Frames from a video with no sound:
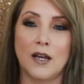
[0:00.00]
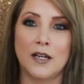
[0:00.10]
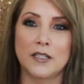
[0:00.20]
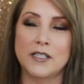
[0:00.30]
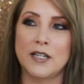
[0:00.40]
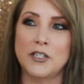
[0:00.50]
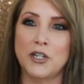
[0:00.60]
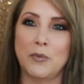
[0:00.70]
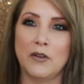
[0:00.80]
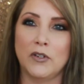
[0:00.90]

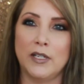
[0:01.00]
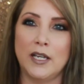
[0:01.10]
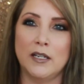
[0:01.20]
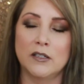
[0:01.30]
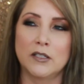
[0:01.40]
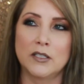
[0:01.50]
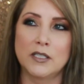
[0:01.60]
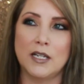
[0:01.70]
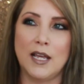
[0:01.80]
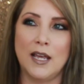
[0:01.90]
Anastasia Beverly
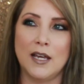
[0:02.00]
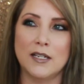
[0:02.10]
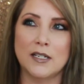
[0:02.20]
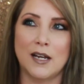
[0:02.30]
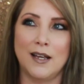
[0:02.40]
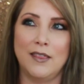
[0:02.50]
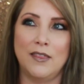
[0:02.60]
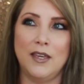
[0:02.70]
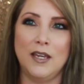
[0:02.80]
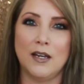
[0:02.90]
Hills, and I
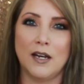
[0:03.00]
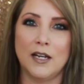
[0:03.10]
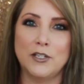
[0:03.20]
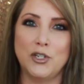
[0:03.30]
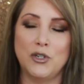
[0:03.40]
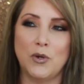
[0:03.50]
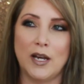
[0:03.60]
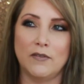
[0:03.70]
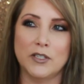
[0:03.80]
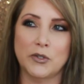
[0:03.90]
think I do
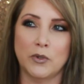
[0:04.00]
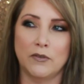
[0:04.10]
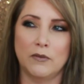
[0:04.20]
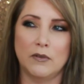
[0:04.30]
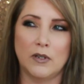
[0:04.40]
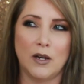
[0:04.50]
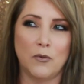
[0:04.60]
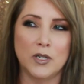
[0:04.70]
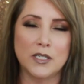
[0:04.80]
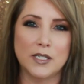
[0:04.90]
have this one. I
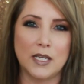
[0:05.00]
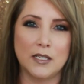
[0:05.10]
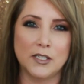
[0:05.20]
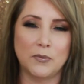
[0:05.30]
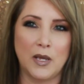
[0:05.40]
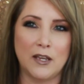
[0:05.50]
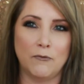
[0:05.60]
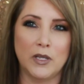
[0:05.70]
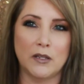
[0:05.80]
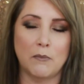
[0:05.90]
want to say this may
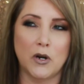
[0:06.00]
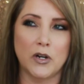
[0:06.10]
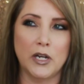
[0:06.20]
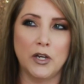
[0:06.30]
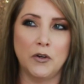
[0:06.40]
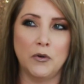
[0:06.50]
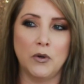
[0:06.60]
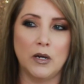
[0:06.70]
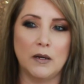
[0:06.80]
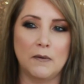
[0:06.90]
have been the
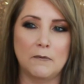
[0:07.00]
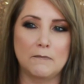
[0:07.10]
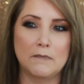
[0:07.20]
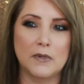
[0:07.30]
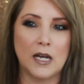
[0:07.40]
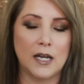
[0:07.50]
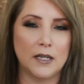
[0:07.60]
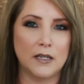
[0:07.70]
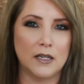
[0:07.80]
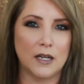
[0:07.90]
Mario.
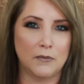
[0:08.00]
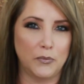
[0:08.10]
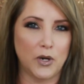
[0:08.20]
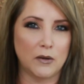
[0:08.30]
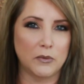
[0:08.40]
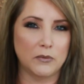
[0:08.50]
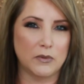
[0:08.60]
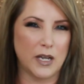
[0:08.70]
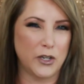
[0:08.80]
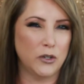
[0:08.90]
I I'm prob
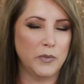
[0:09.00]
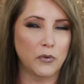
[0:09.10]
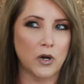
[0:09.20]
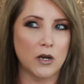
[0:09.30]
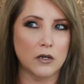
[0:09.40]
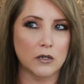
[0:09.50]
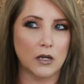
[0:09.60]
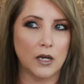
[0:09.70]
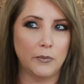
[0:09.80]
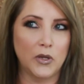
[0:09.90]
I could be wrong.
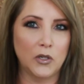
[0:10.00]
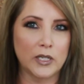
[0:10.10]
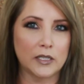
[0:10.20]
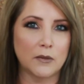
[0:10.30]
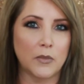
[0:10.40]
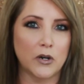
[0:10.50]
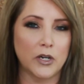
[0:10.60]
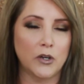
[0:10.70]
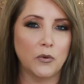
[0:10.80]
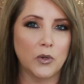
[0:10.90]
I'll pull out the
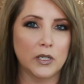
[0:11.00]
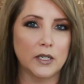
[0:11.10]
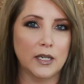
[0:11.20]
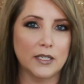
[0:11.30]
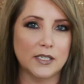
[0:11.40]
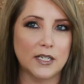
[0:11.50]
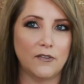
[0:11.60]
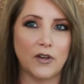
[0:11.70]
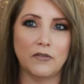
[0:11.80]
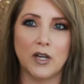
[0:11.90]
Mario one and see
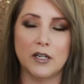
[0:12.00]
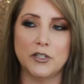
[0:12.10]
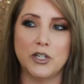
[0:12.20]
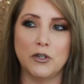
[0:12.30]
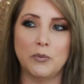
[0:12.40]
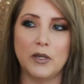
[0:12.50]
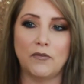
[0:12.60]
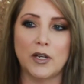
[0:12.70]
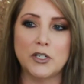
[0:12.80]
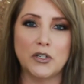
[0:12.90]
if I've got a dupe. If
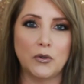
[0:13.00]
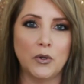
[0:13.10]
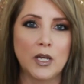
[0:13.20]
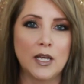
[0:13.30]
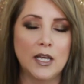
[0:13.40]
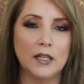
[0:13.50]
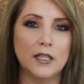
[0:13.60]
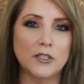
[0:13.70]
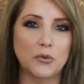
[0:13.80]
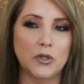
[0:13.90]
I do,
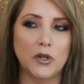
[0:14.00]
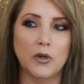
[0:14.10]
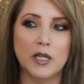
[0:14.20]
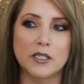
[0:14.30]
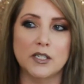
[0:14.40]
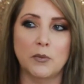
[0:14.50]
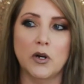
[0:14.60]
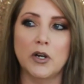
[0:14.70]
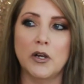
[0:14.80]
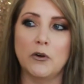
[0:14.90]
this will go against the
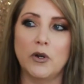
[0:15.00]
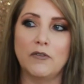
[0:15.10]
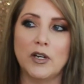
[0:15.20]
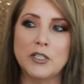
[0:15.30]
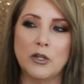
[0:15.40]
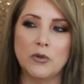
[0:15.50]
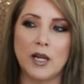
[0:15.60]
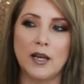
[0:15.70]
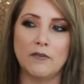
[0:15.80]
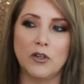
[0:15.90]
Mario. If I don't
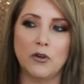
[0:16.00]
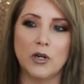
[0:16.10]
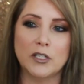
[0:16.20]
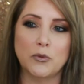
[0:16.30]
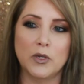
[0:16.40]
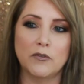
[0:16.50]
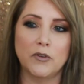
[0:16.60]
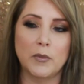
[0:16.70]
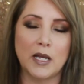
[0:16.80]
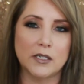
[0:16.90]
have the correct one
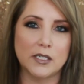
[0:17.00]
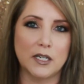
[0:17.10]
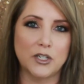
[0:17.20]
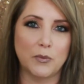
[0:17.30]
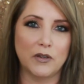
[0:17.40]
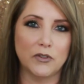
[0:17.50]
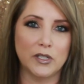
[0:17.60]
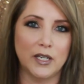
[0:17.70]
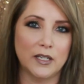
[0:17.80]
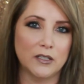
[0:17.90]
from Anastasia
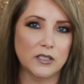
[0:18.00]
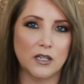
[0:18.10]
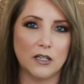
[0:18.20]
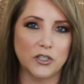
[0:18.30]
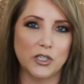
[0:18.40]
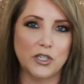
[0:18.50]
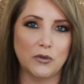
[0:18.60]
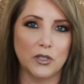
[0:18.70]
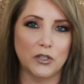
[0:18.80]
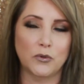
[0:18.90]
Beverly Hills, I'll just
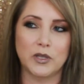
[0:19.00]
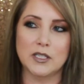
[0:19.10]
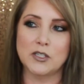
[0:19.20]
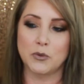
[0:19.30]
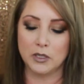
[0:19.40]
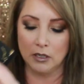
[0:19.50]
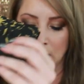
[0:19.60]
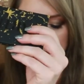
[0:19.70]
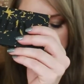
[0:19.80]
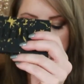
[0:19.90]
do a look with this one.
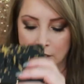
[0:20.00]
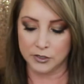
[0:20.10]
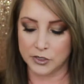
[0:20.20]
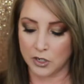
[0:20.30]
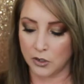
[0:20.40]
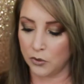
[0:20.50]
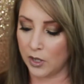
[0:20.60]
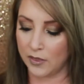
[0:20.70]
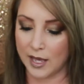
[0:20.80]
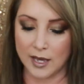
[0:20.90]

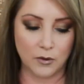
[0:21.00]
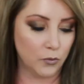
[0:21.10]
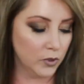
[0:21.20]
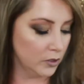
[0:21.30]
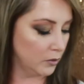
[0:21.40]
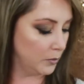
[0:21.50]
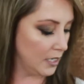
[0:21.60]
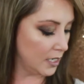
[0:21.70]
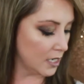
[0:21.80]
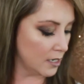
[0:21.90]
So that will
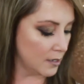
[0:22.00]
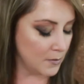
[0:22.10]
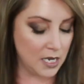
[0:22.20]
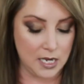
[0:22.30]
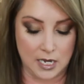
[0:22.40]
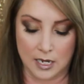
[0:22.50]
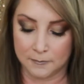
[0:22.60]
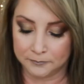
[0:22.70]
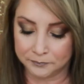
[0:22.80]
be coming.